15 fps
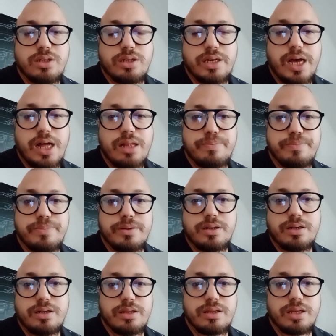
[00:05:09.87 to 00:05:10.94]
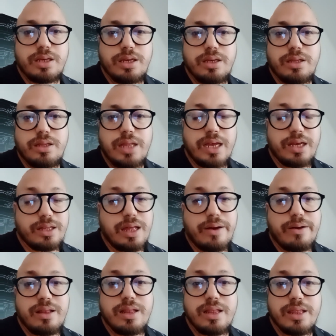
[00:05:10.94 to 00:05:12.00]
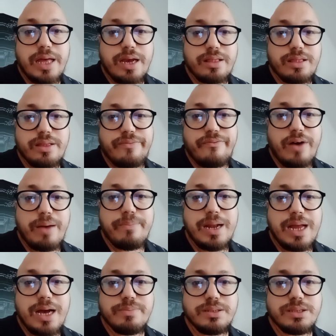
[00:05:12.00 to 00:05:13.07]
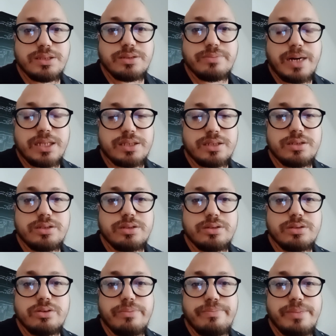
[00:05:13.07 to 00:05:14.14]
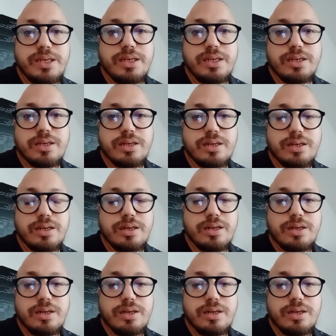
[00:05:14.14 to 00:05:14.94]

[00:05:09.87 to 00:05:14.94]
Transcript: help like the fab labs, but in a big